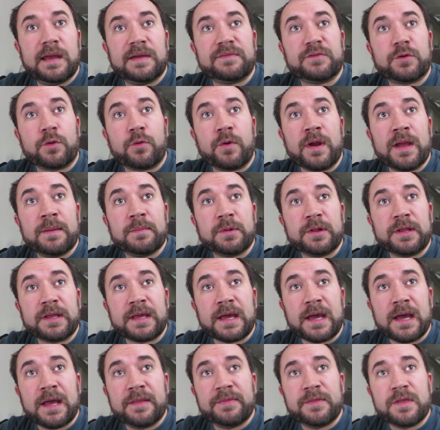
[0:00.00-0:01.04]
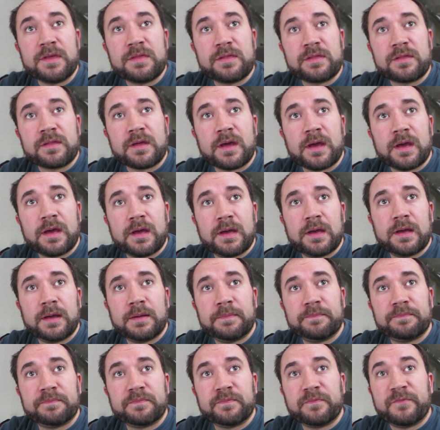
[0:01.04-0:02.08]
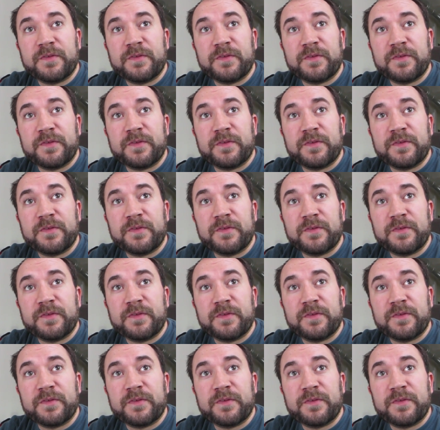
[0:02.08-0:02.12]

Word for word: After rambling on, this uh,